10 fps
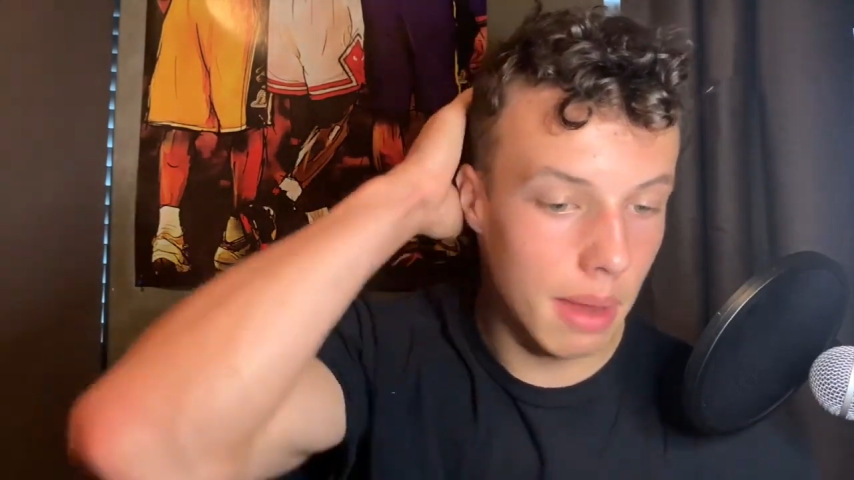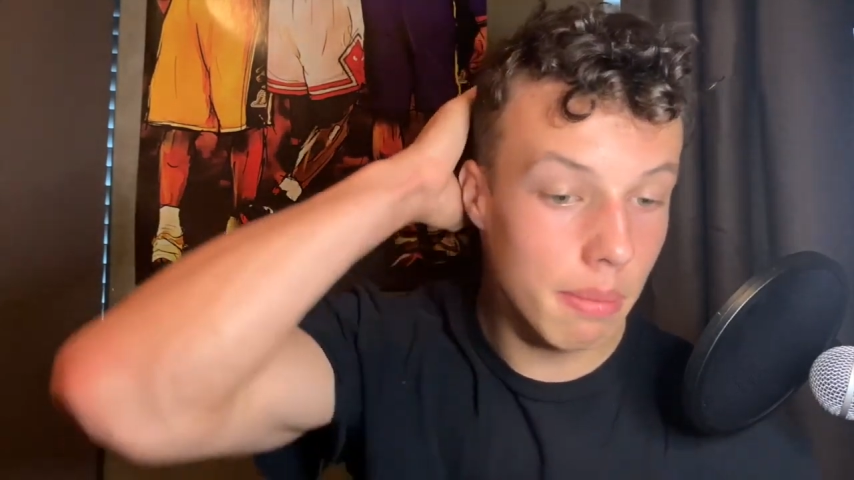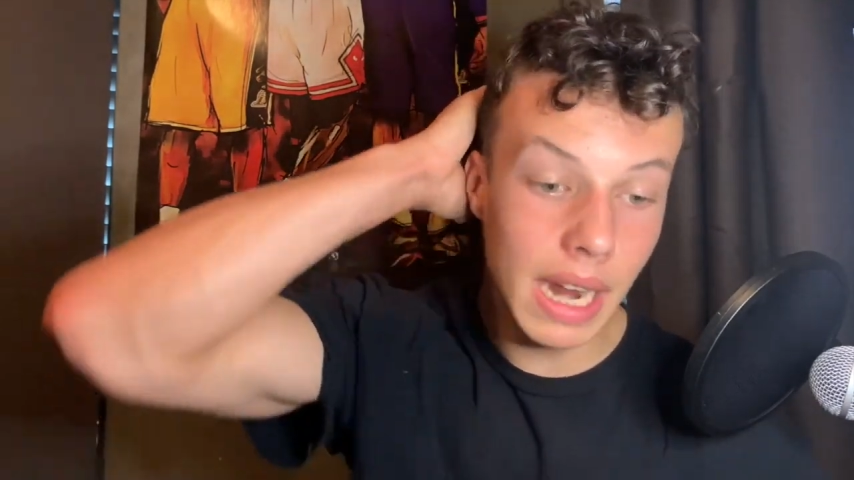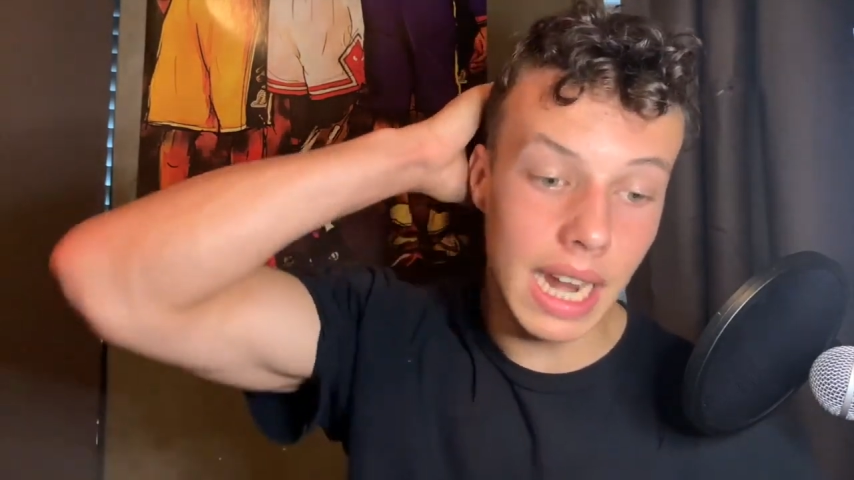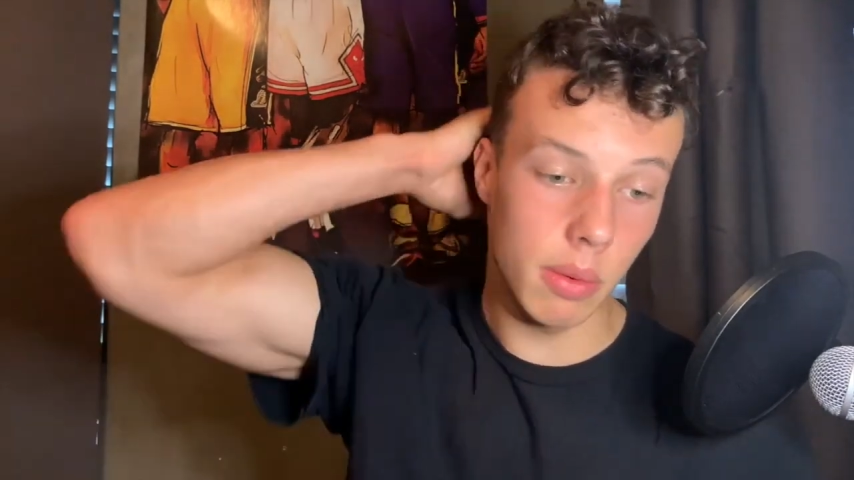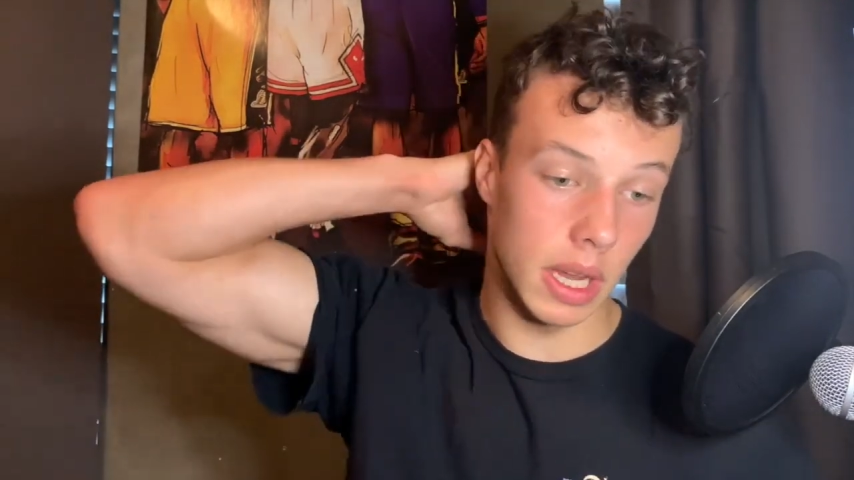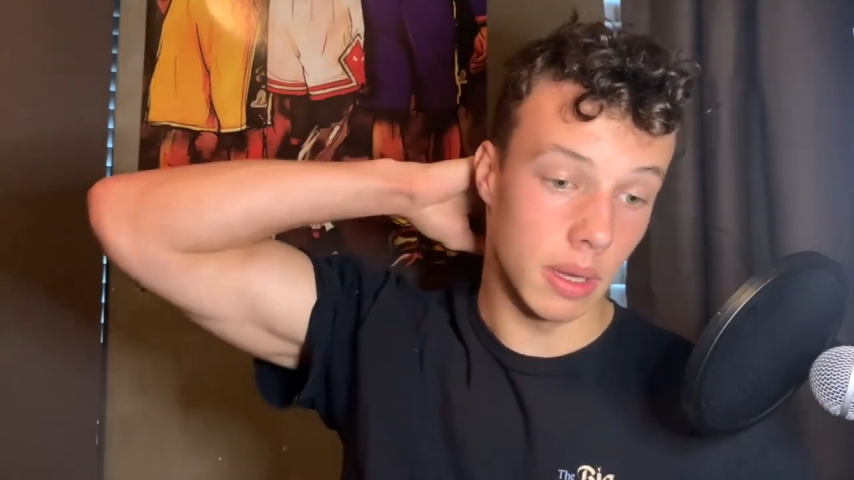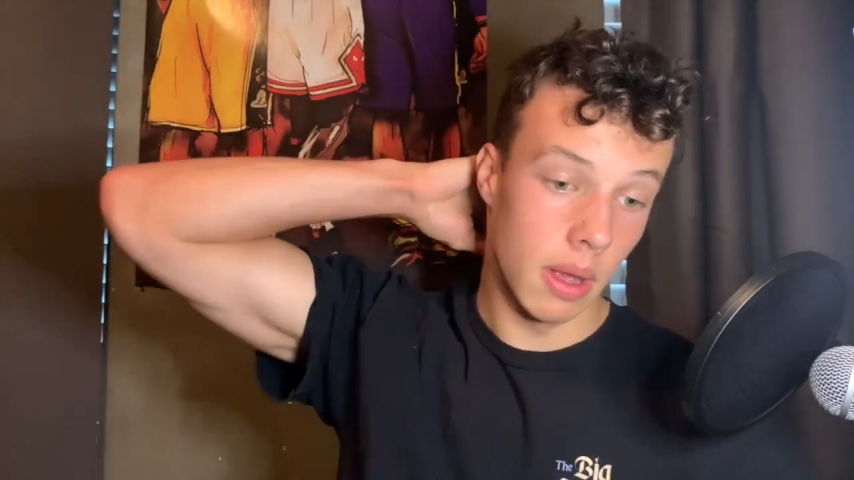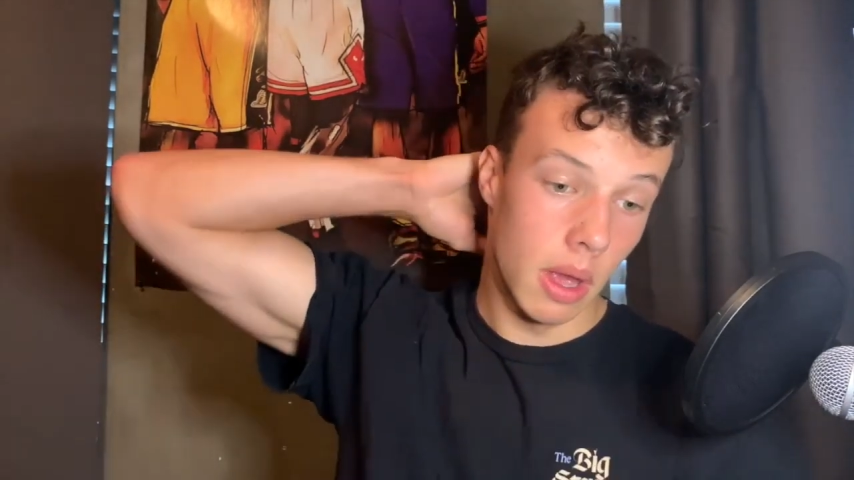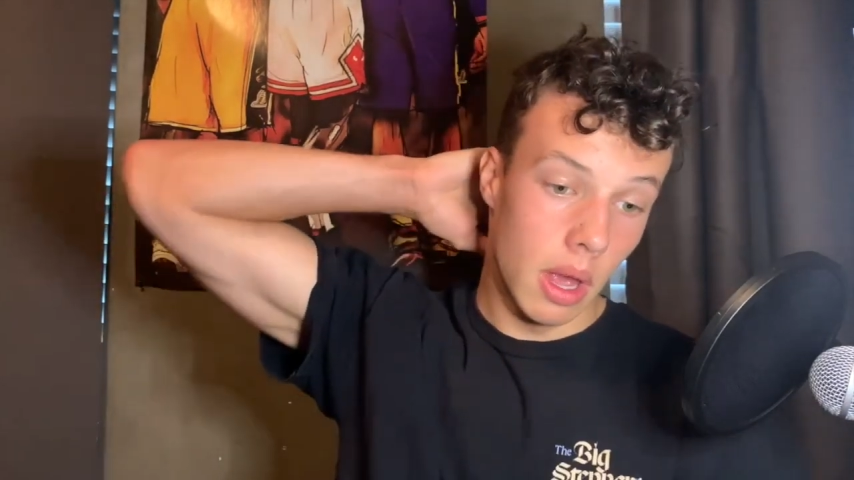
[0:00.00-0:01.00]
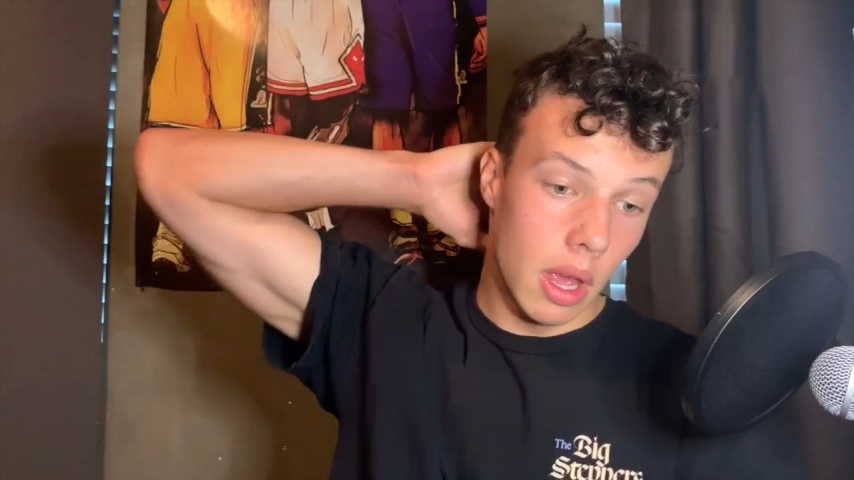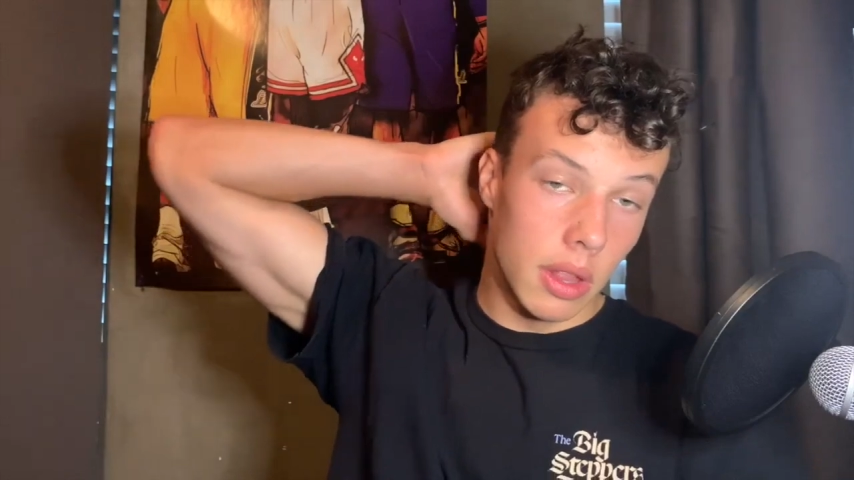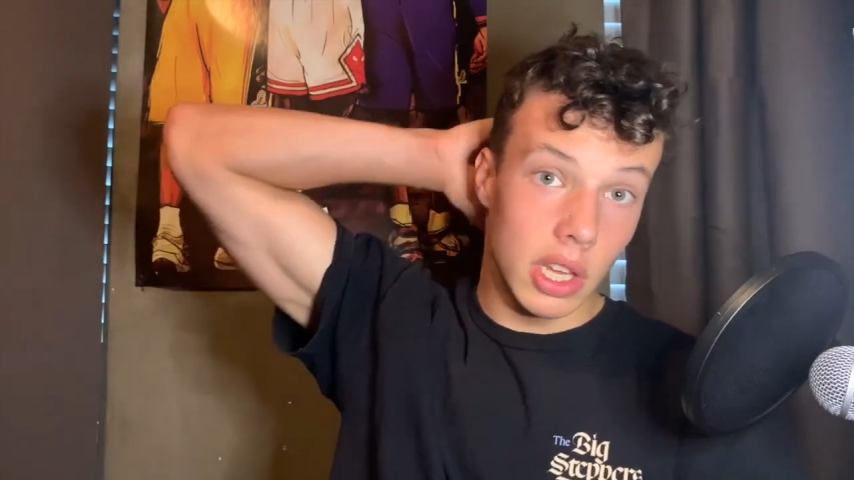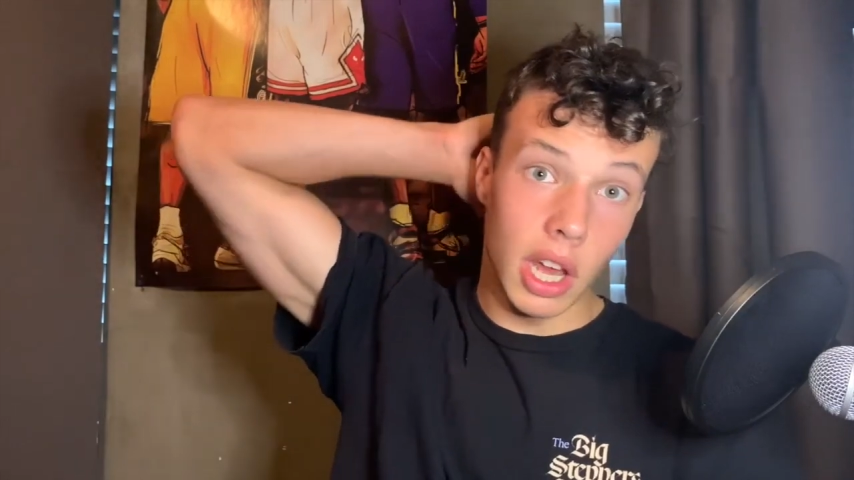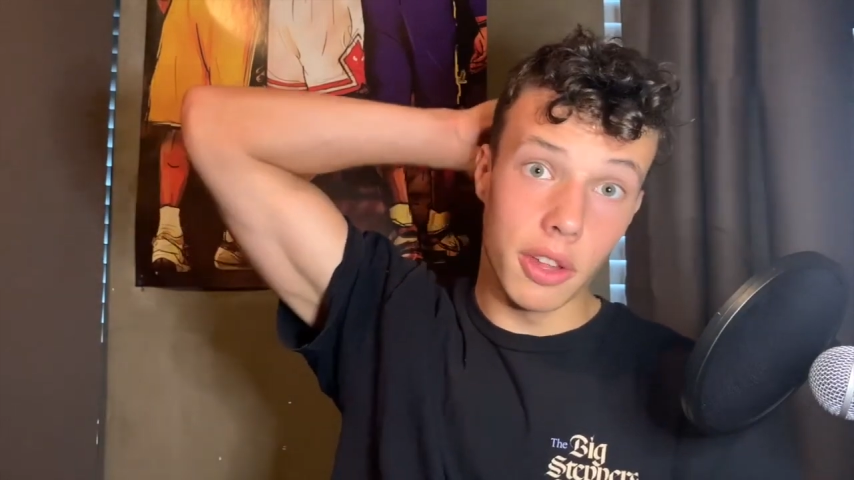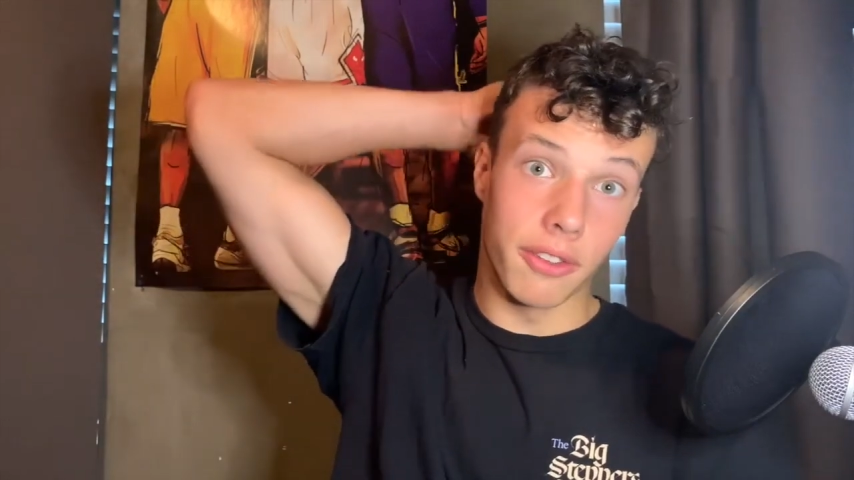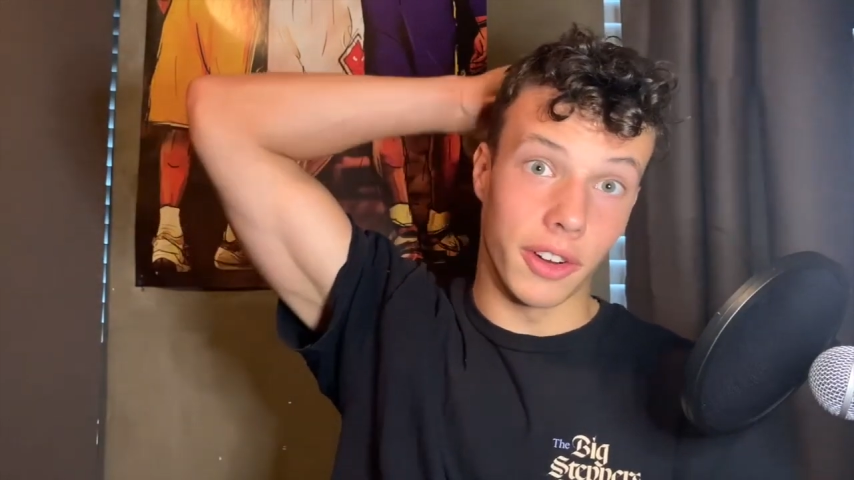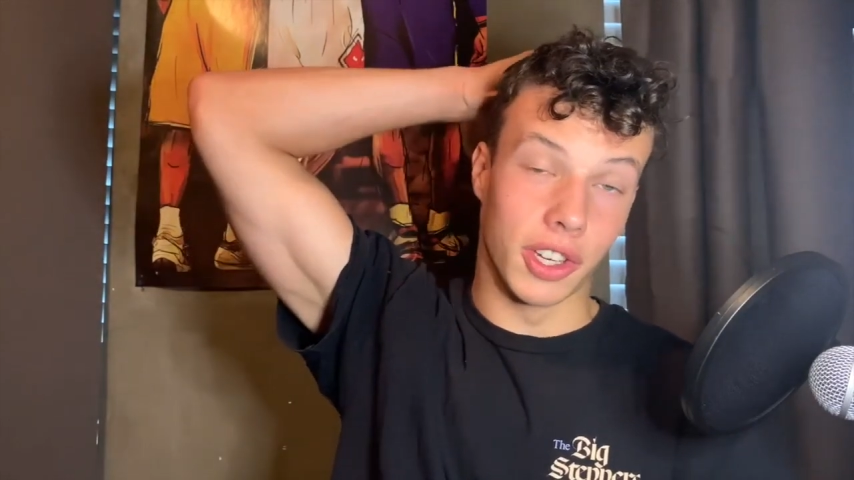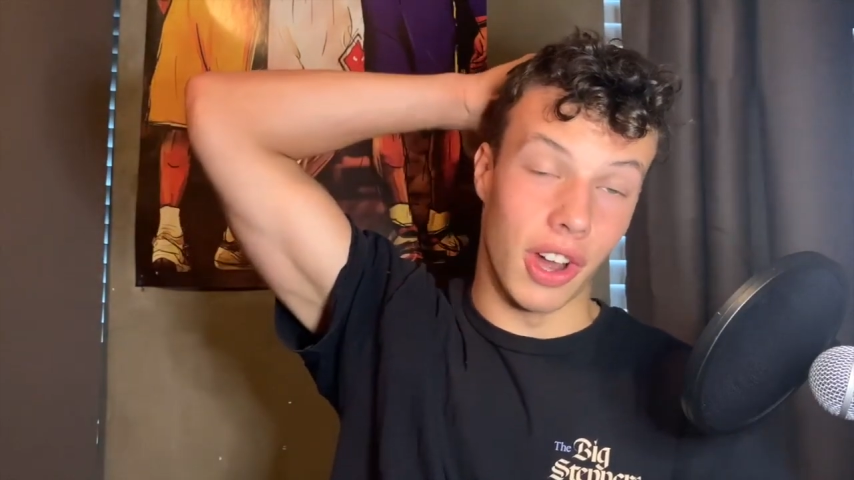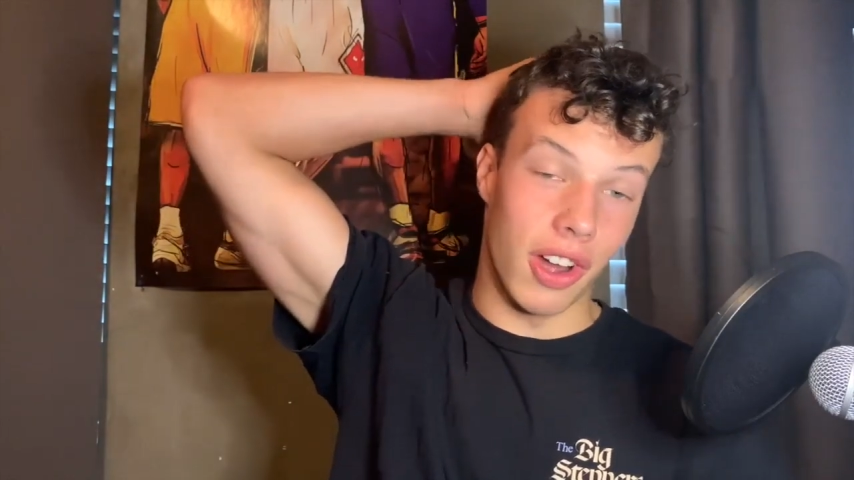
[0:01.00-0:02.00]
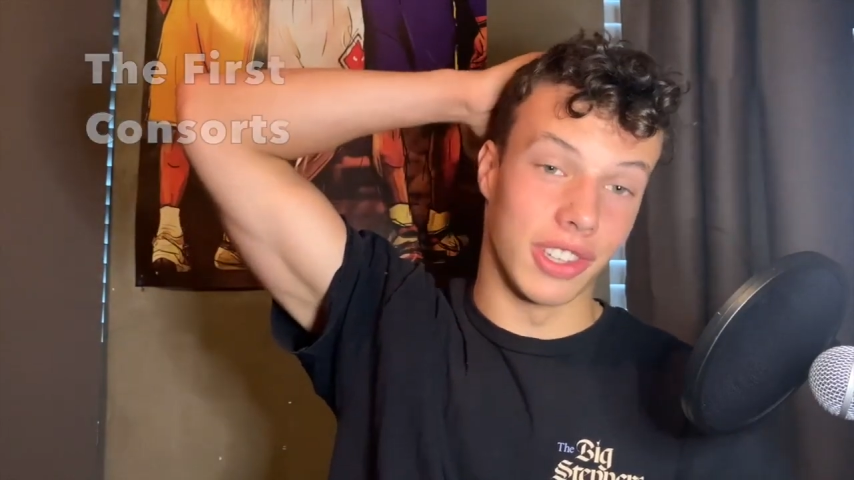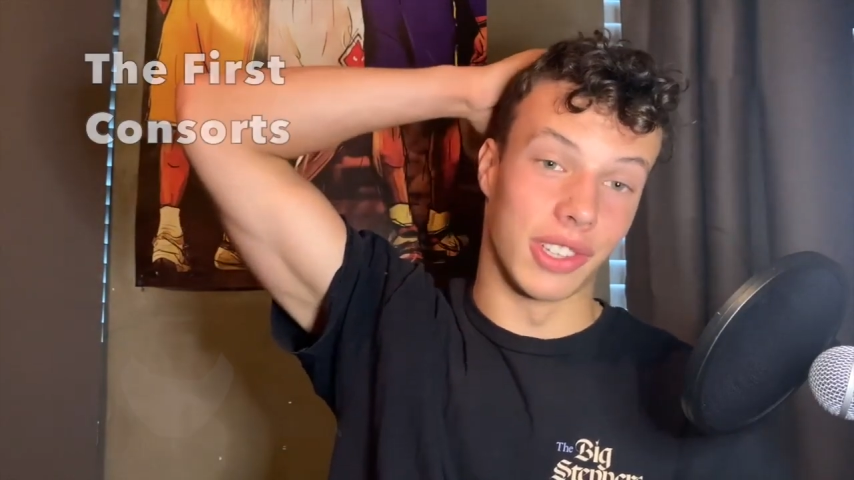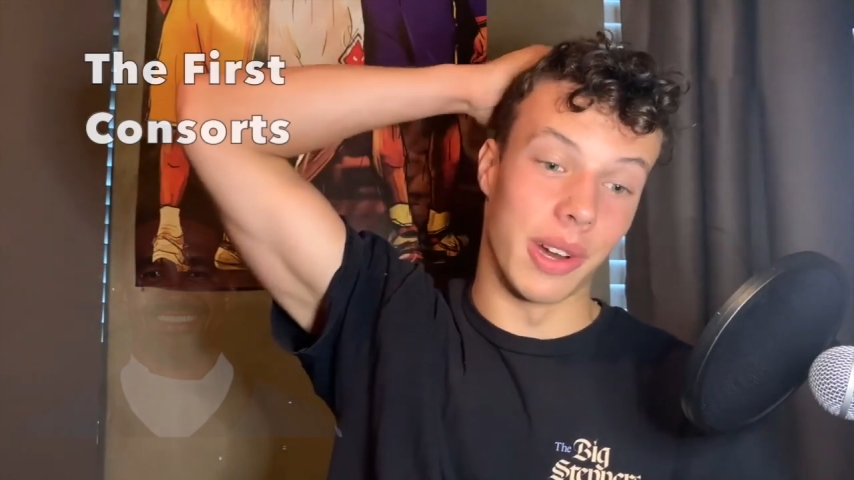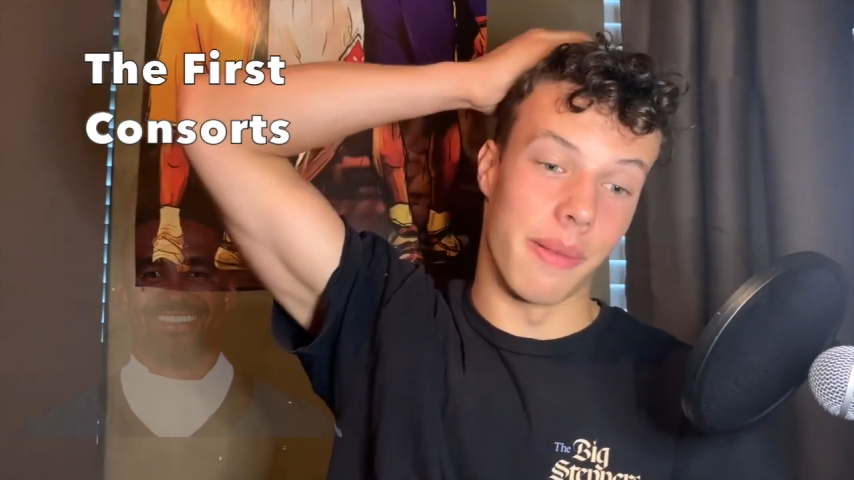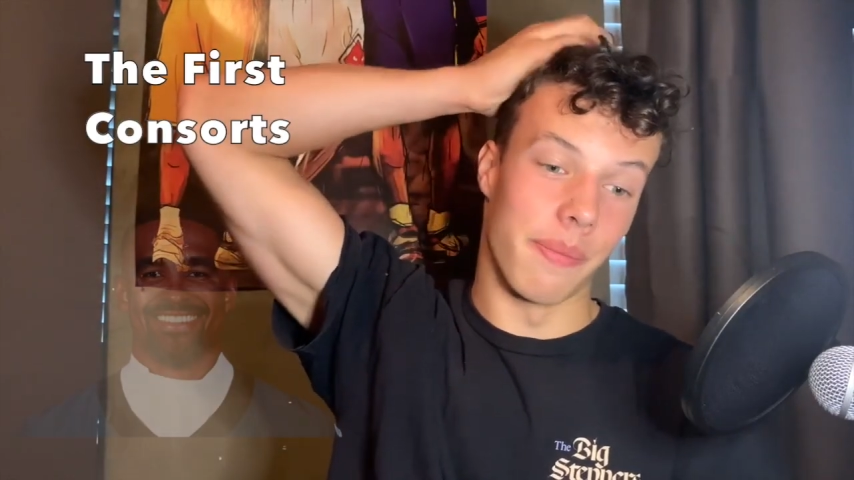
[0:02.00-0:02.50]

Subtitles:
But anyways, the other first consort